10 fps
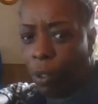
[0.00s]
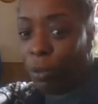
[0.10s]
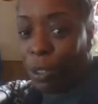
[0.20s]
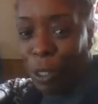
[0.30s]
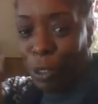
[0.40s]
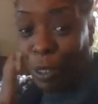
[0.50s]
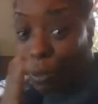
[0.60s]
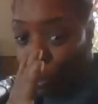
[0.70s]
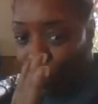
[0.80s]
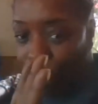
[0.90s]
wrong with you?
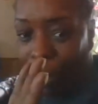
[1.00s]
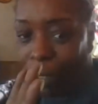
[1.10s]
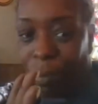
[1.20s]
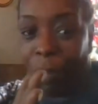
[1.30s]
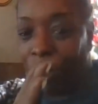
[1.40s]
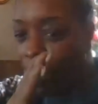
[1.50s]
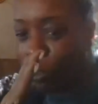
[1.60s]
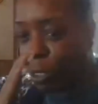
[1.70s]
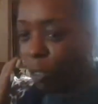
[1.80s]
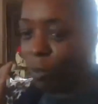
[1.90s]
This words come out of his mouth, y'all.
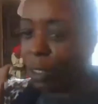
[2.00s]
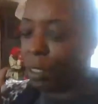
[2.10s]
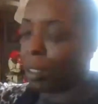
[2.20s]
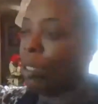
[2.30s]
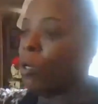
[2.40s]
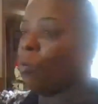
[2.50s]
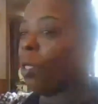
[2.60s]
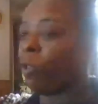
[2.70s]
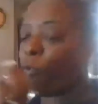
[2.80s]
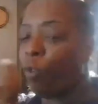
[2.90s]
I'm sorry for cussing.
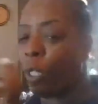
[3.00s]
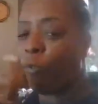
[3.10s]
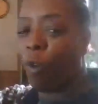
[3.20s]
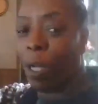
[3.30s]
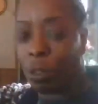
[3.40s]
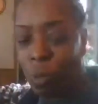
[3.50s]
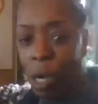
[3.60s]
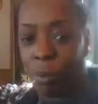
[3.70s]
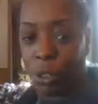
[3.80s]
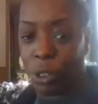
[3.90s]
What the freaking frack is
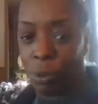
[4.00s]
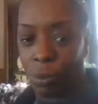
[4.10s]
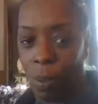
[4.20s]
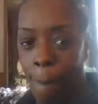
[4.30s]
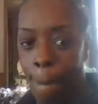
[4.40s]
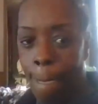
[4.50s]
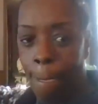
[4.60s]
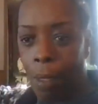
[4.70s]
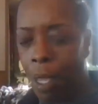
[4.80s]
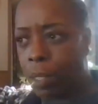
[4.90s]
wrong with you?
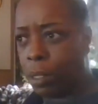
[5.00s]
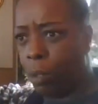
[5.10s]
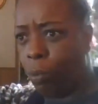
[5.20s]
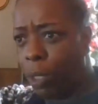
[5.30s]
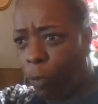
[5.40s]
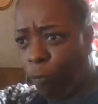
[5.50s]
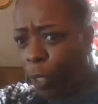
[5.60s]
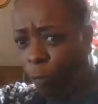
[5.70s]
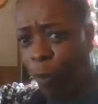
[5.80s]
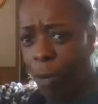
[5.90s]
I said, What the
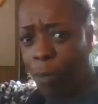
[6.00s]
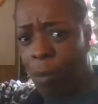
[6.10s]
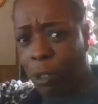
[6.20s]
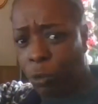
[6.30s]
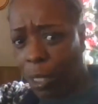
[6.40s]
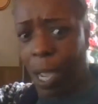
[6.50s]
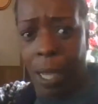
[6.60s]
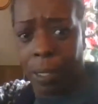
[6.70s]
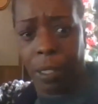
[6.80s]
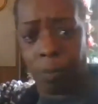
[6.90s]
freaking frack wrong with you? It's
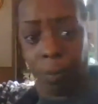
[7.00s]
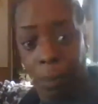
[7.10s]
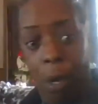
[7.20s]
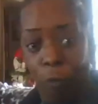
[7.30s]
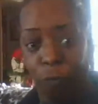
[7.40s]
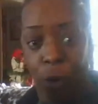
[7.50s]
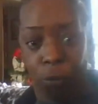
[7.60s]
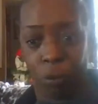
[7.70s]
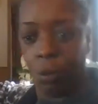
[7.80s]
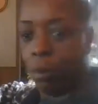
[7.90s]
hot in this
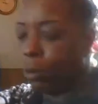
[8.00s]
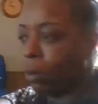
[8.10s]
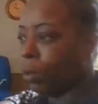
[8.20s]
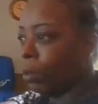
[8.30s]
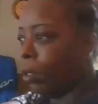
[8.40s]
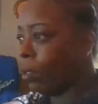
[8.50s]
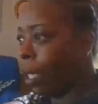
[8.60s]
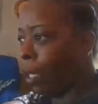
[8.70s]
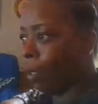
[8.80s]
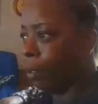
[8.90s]
mofo. He's
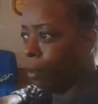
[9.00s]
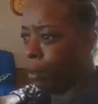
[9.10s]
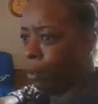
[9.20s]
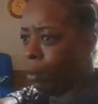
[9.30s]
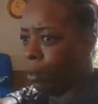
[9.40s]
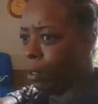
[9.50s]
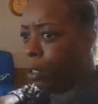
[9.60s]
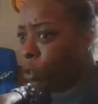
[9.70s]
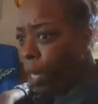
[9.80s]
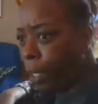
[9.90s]
like,
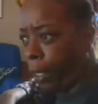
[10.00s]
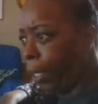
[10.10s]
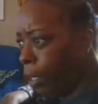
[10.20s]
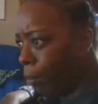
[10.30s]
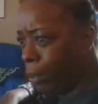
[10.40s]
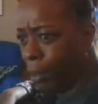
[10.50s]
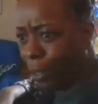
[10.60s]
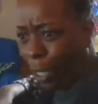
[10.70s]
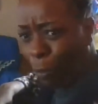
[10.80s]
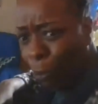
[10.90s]
You trying to kill me? I
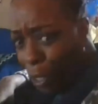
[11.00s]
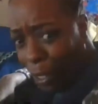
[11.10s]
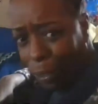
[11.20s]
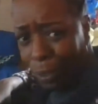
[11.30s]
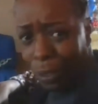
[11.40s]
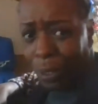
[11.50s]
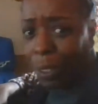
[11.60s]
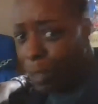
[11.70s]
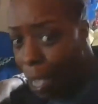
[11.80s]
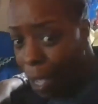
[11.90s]
was like, What?
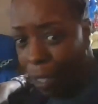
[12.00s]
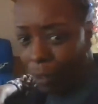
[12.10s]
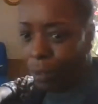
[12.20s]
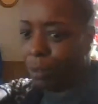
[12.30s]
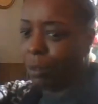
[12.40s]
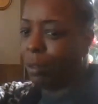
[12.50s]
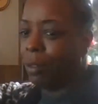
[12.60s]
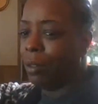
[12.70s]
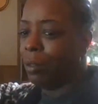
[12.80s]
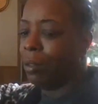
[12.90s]
It's hot.
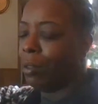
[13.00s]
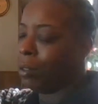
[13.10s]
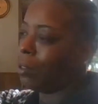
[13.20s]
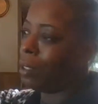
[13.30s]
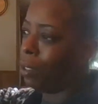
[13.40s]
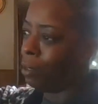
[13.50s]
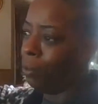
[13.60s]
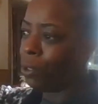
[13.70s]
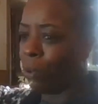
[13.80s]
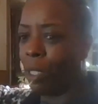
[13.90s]
Mr. said,
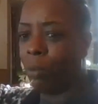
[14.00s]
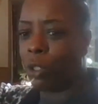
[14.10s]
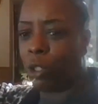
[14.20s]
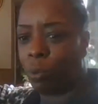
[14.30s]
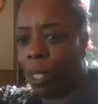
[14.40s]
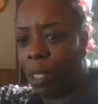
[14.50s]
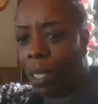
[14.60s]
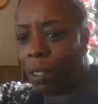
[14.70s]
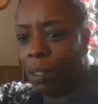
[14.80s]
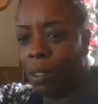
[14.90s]
what's wrong with you? Sweating
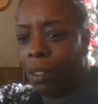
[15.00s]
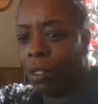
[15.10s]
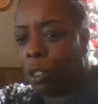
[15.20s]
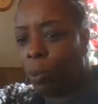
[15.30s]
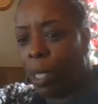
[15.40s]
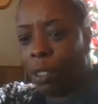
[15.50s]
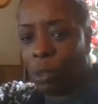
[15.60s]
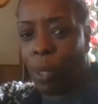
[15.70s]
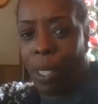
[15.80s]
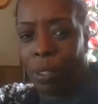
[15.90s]
like you sweating, you
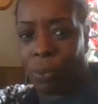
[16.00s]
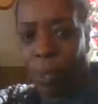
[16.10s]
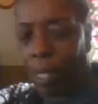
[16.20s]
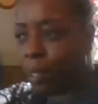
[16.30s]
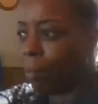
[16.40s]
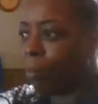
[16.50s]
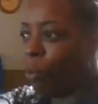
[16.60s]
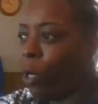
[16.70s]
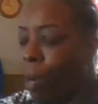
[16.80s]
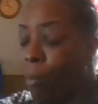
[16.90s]
sweating, you sweating. I said,
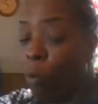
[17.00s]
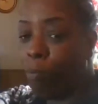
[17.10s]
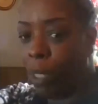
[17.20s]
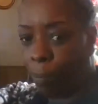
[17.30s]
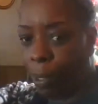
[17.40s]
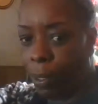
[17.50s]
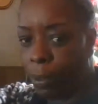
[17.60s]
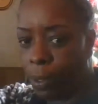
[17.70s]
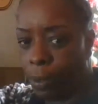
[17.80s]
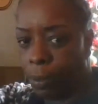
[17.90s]
Boy, I'm on
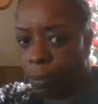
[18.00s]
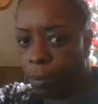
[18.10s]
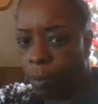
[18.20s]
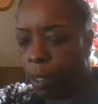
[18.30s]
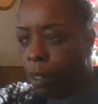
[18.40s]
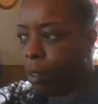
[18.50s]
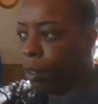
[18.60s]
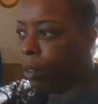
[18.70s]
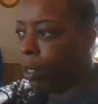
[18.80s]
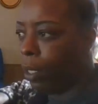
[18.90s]
menopause.
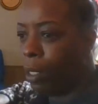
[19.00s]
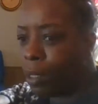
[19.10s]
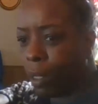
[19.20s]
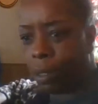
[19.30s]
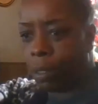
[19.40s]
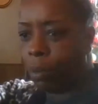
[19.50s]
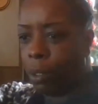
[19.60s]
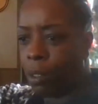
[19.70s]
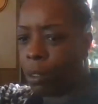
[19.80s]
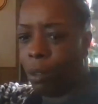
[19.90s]
And he's 62
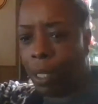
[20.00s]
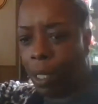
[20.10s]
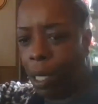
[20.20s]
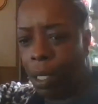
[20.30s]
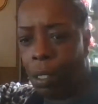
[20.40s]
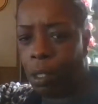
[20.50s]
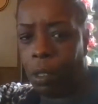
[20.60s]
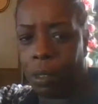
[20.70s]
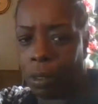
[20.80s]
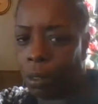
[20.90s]
years old, got all
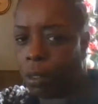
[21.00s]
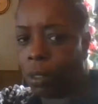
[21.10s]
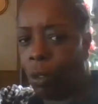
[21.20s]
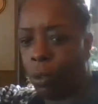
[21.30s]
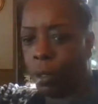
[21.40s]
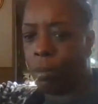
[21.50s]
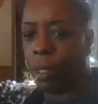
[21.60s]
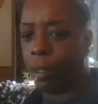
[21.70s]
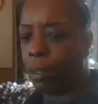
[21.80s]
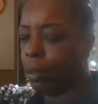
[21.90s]
these sisters older than
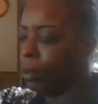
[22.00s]
me.